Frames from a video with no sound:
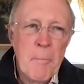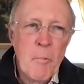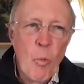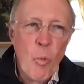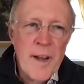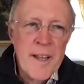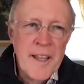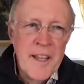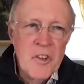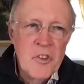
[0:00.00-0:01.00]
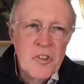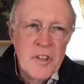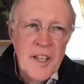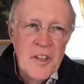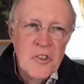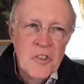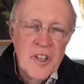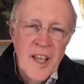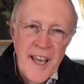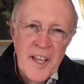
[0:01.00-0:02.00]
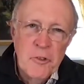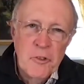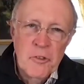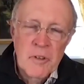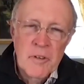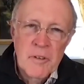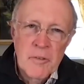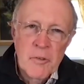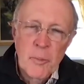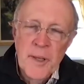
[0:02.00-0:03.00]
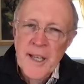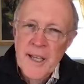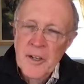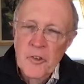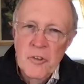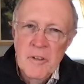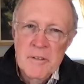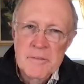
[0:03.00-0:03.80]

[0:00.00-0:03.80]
What is Hiss's case for being innocent?